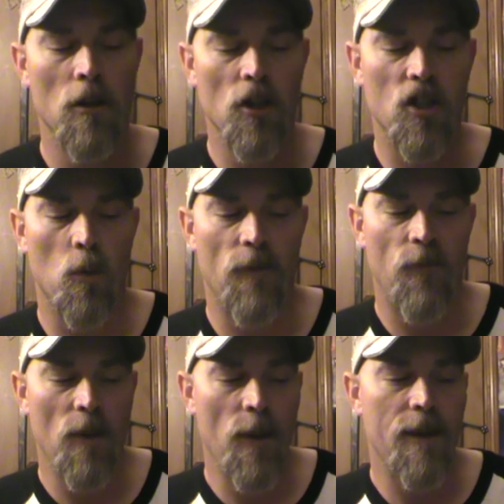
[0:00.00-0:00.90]
So with
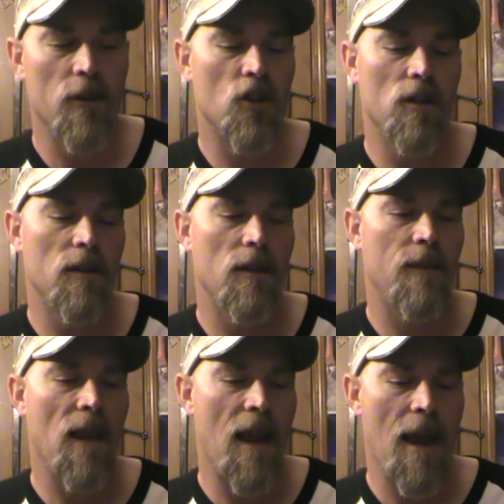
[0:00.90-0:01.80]
5th
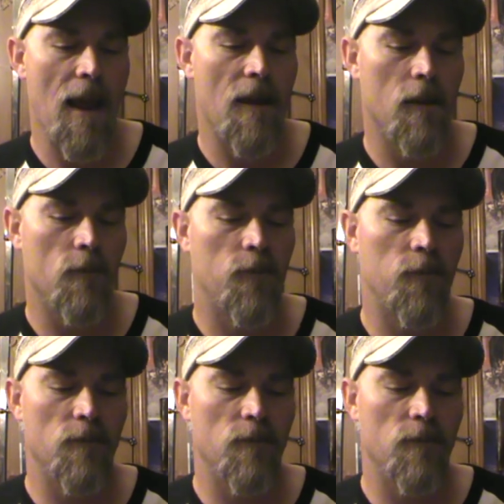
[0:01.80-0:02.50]
edition, they have